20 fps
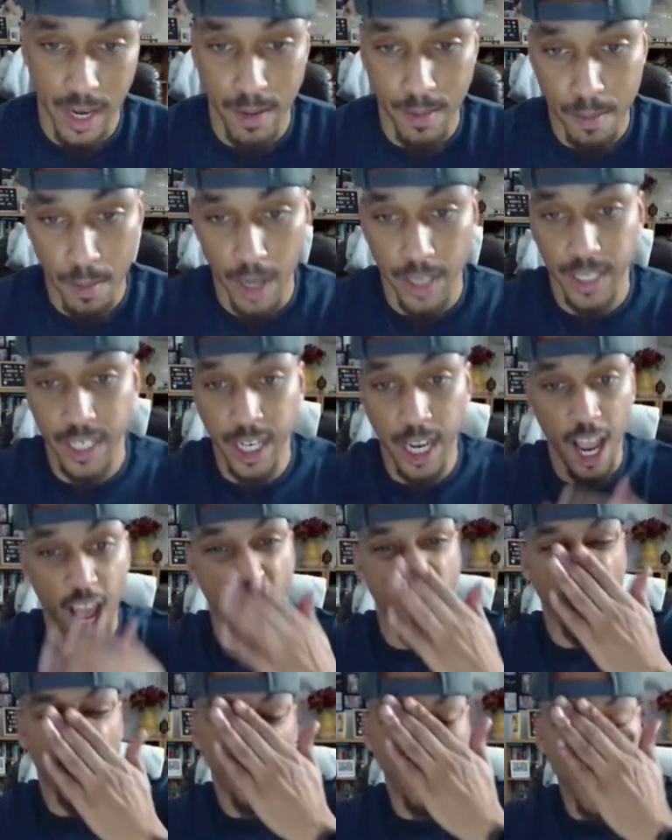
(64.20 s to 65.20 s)
and muddy
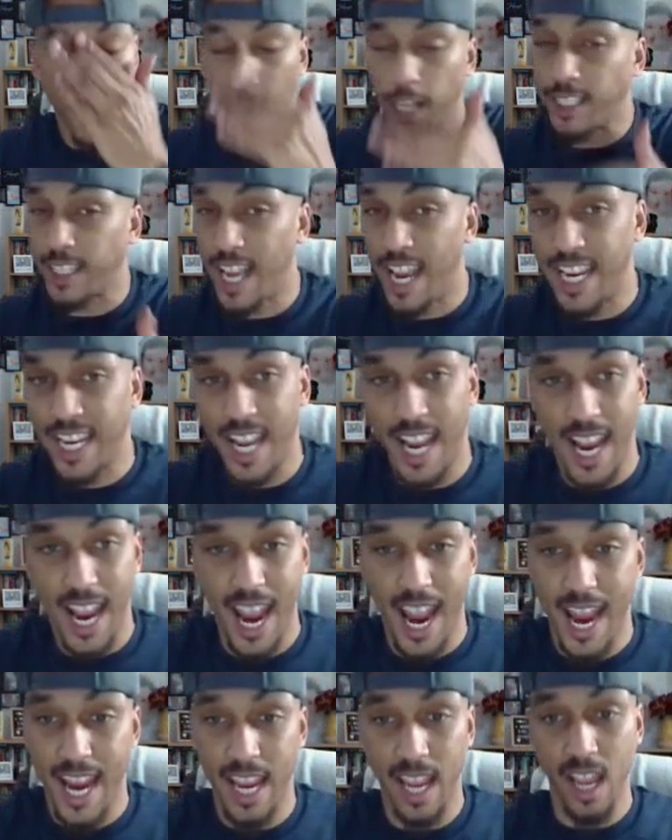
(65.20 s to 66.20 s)
grass,
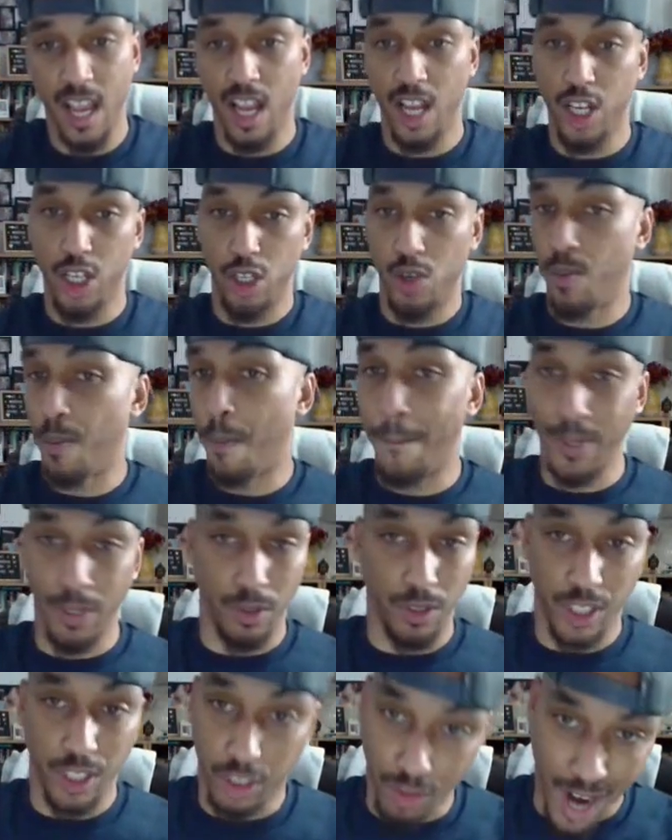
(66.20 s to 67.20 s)
aka
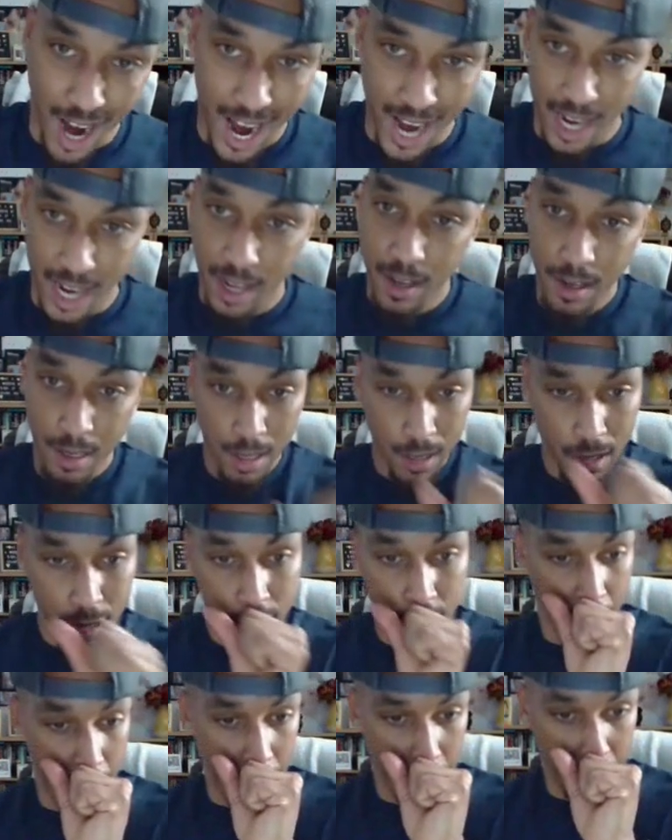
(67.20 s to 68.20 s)
boots, right?
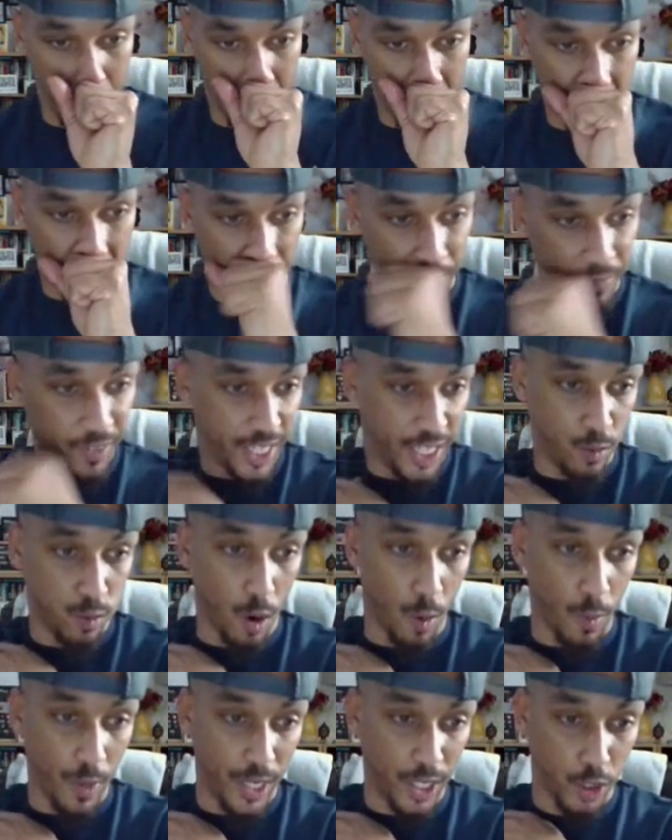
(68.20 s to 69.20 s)
This is
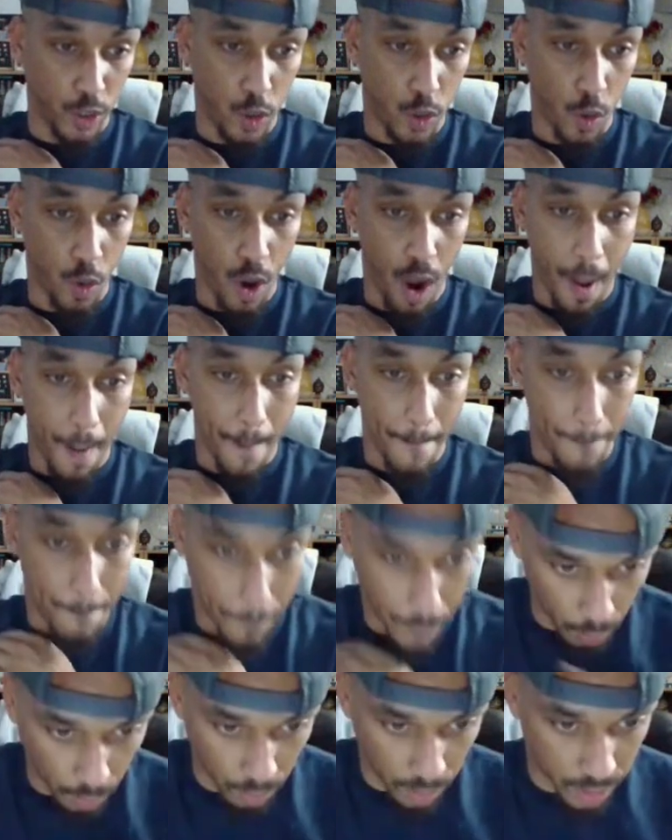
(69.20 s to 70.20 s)
what we just call
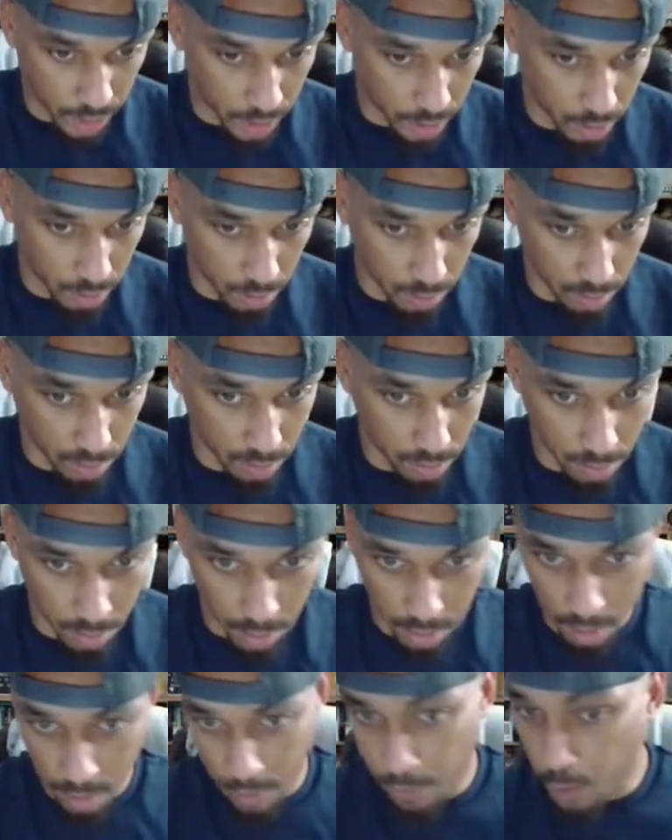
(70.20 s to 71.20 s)
boots,
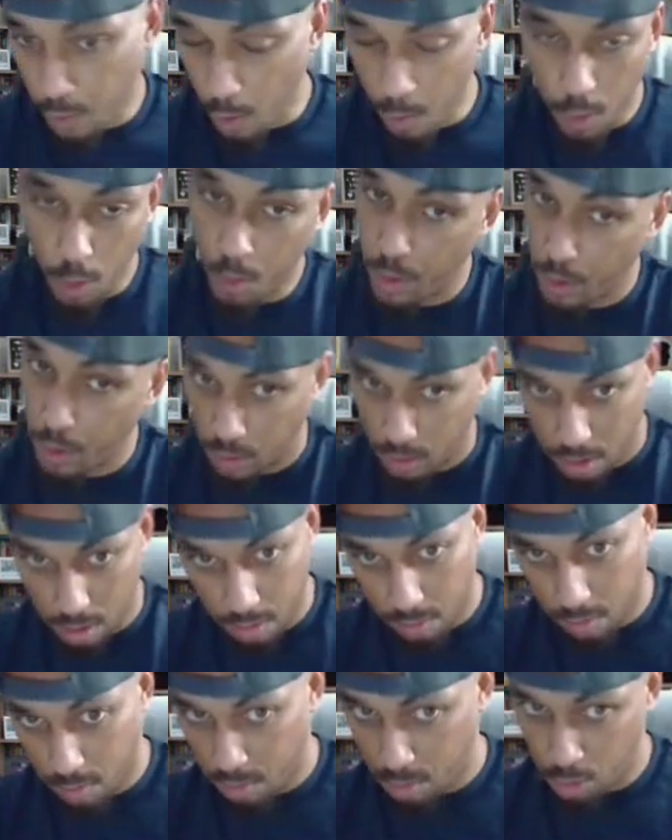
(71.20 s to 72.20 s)
football
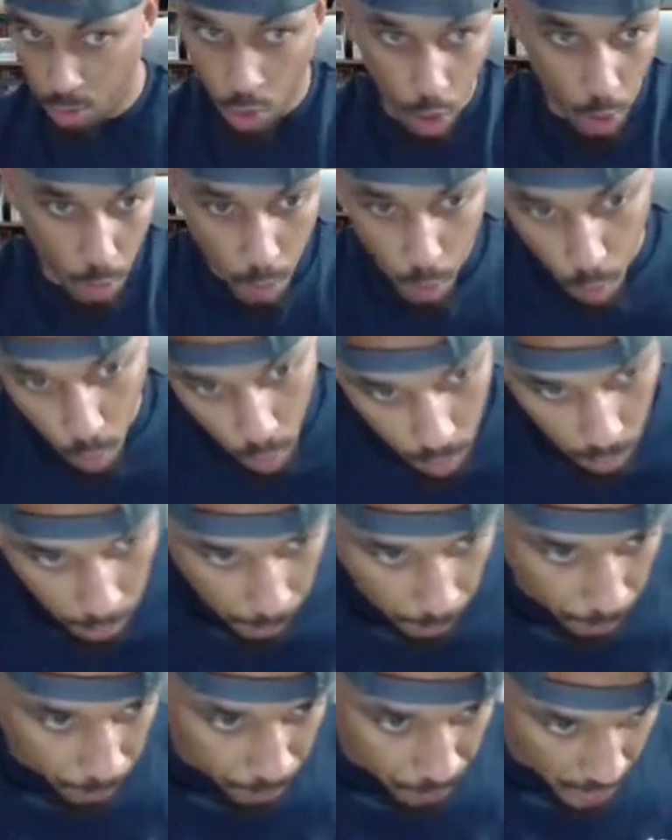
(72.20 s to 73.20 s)
boots, normal.
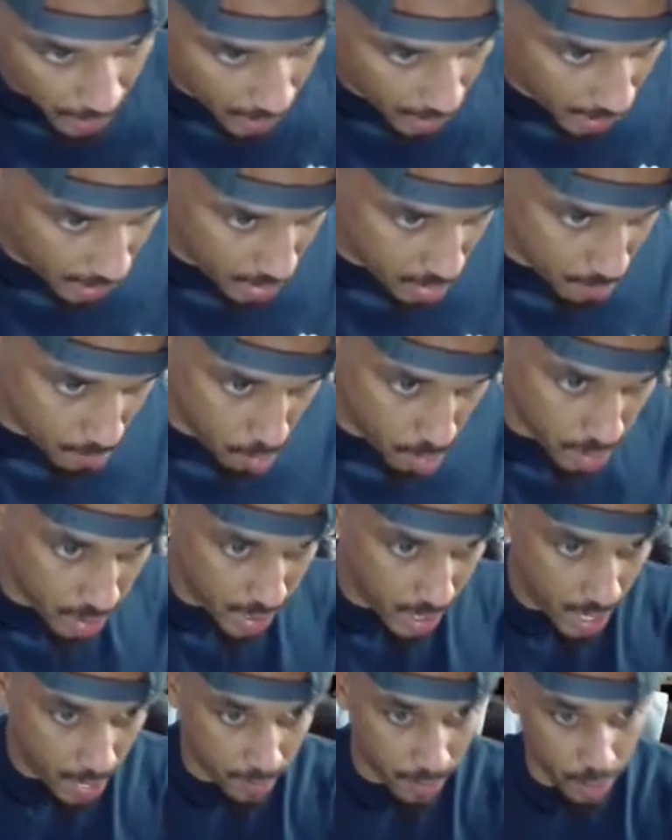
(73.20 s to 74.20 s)
Yeah, in the
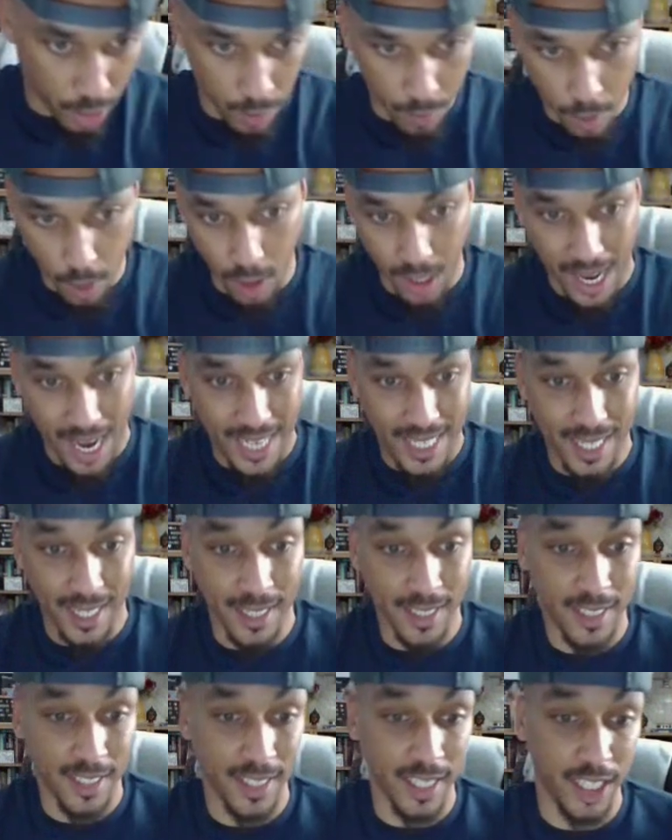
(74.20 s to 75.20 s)
modern era, you're more likely
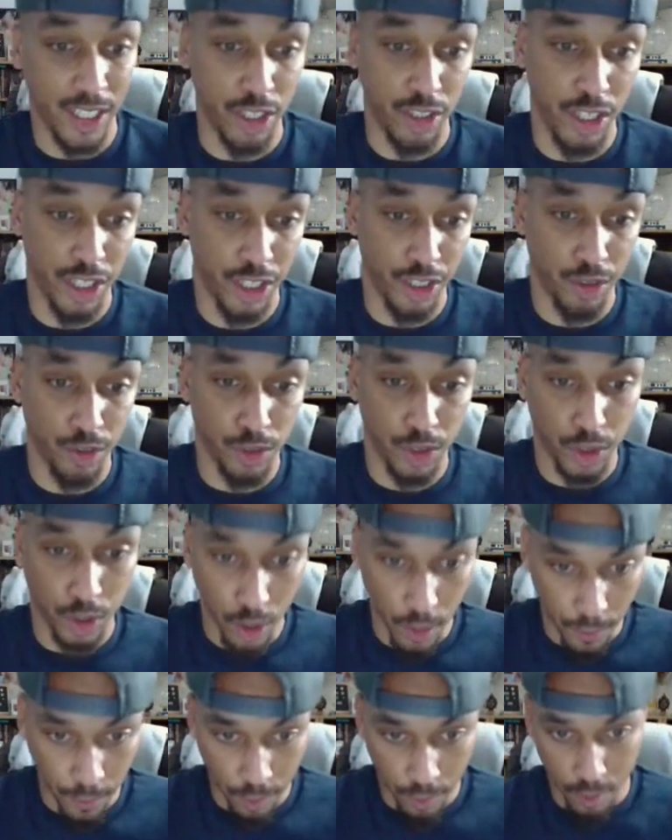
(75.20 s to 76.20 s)
to see traditional
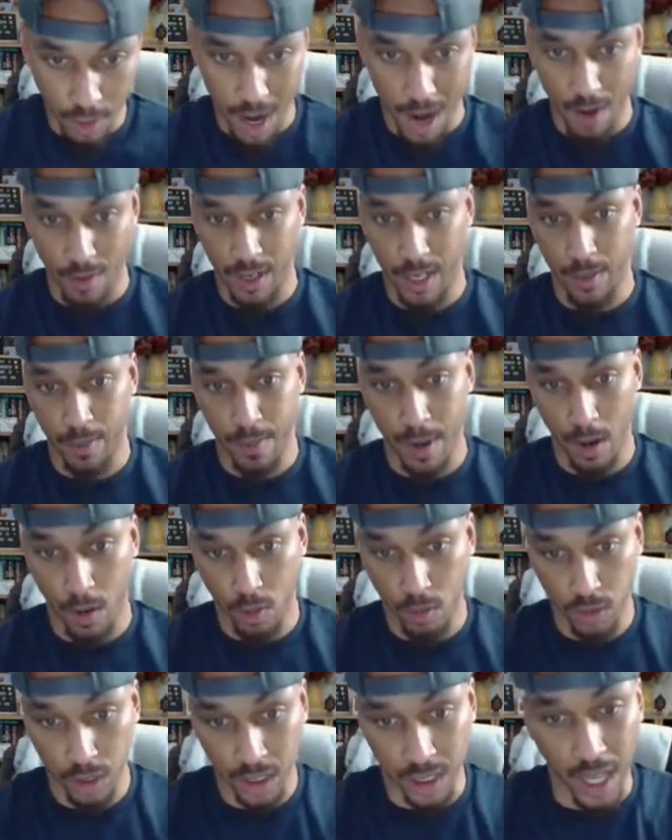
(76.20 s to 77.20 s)
soft grounded
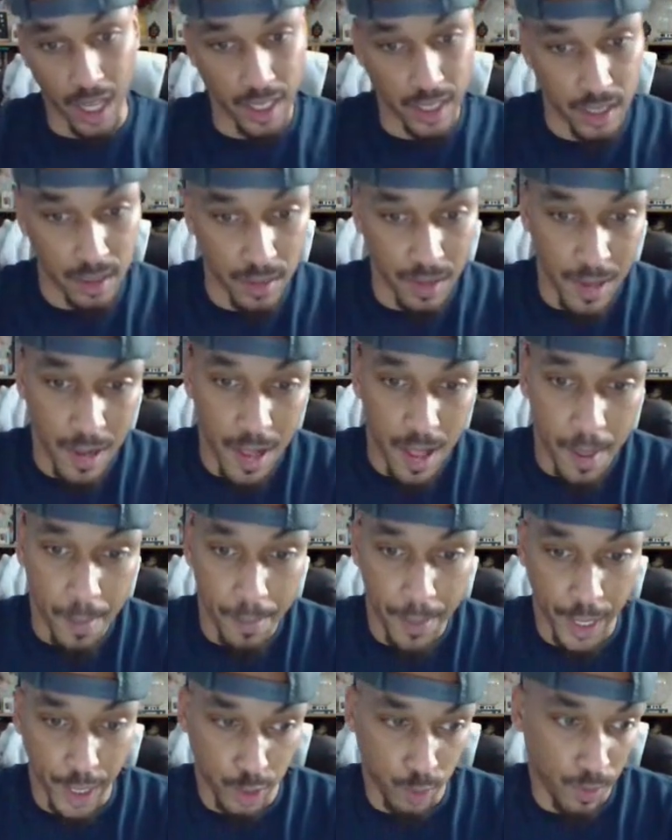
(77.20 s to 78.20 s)
metal studs
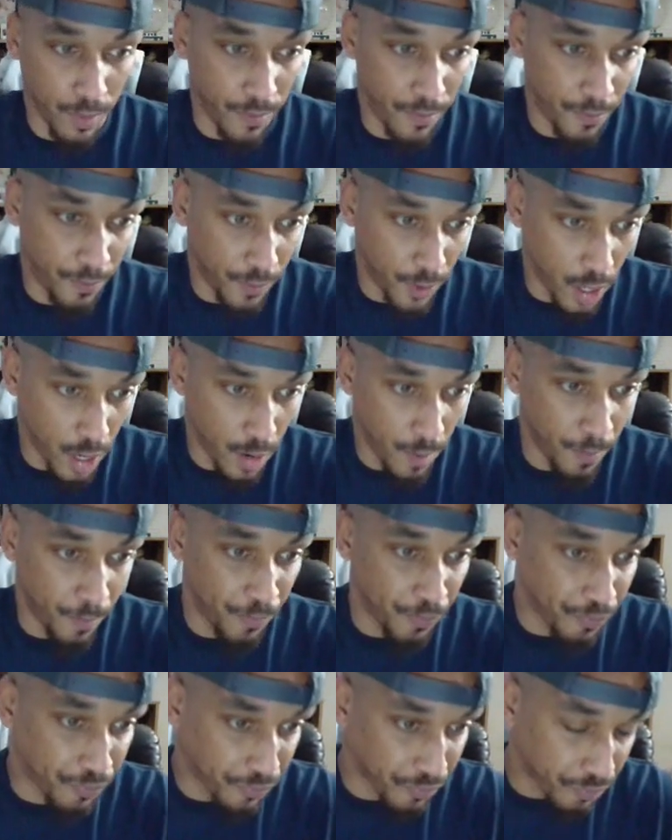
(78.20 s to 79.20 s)
mixed with
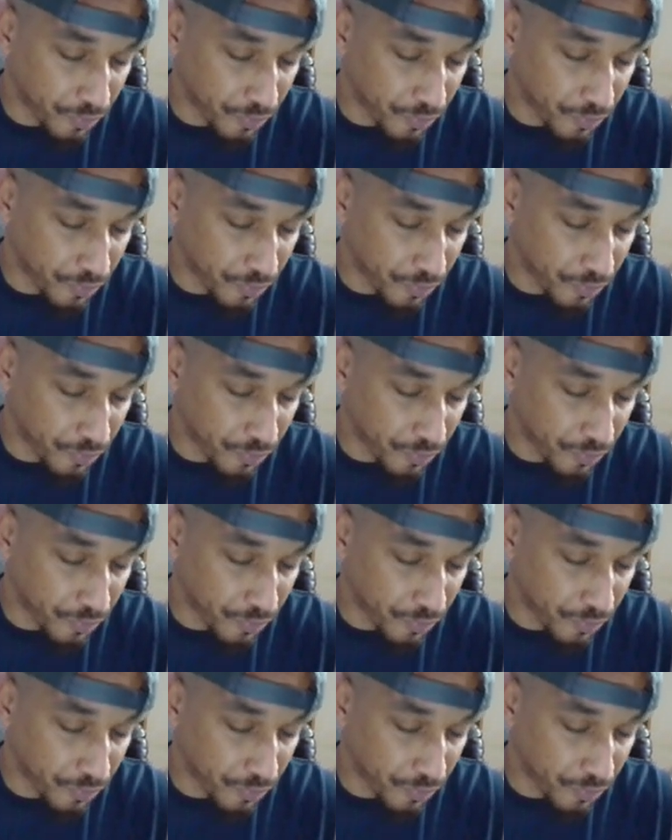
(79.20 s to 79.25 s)
firm